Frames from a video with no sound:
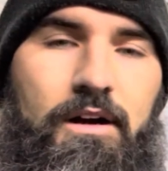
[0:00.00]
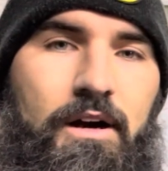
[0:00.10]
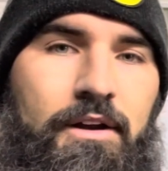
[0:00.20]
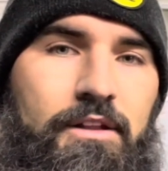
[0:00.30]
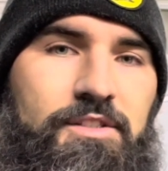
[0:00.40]

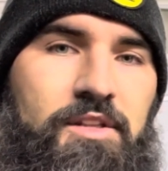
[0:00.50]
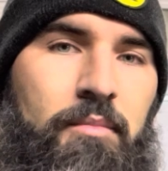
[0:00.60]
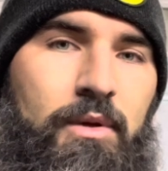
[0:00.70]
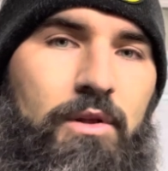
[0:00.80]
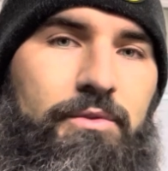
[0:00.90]
Another
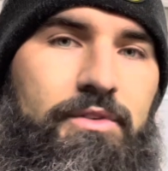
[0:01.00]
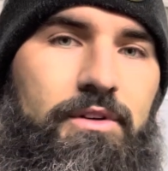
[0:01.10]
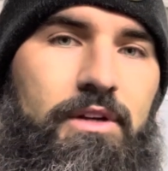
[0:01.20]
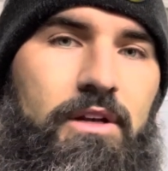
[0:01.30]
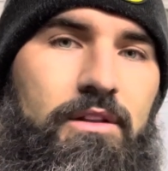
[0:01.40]
step closer
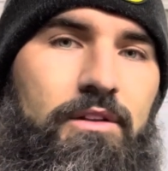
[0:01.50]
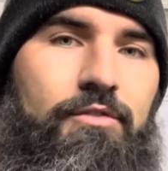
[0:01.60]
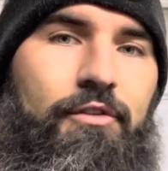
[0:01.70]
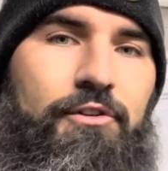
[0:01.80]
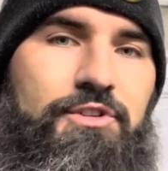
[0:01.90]
to getting this
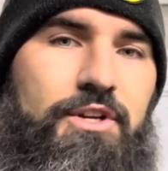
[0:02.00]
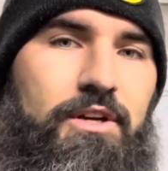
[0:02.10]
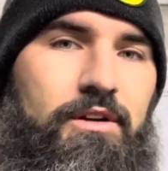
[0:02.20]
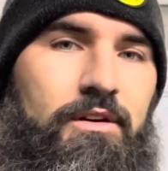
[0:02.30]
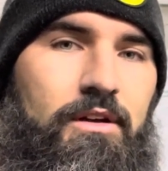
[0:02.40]
1st
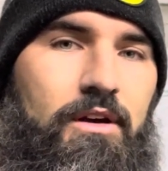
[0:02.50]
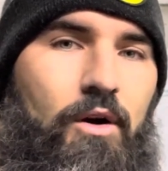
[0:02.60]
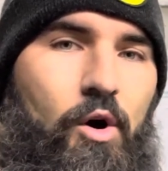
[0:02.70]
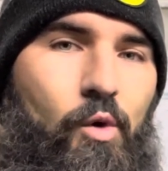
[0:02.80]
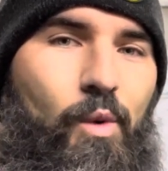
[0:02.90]
gen
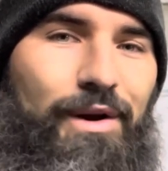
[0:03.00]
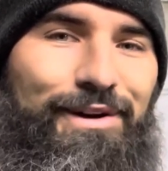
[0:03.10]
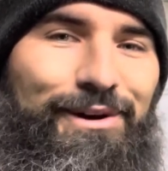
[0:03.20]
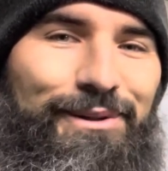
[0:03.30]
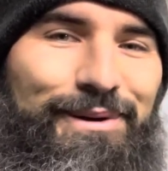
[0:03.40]
all one
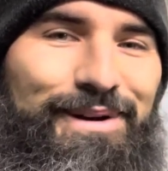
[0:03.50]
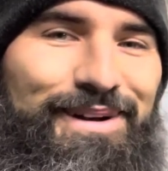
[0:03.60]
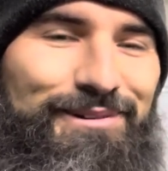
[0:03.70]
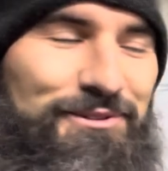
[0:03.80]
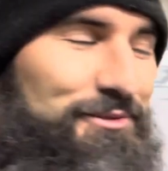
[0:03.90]
color,
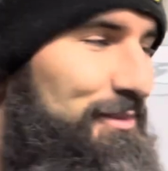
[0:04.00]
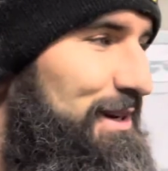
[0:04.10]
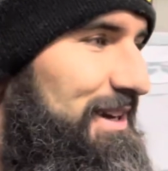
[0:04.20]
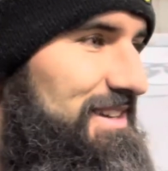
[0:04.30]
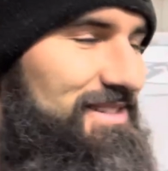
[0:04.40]
which would be
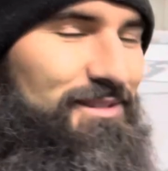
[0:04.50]
nice.